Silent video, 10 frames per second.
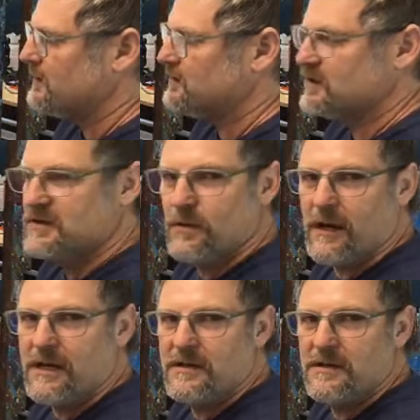just so I
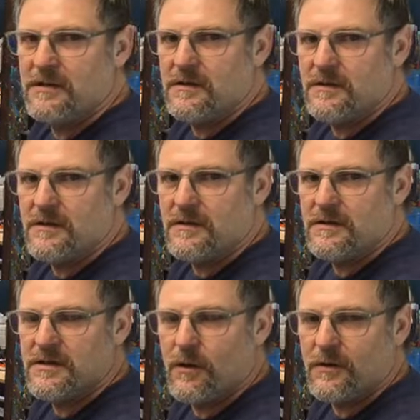can
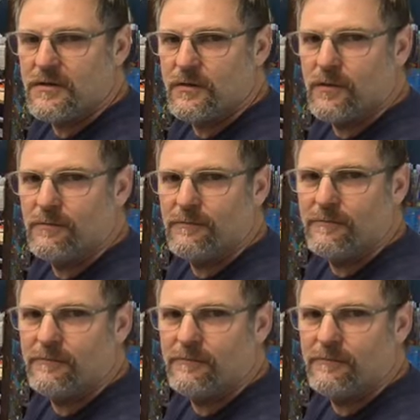show it to them.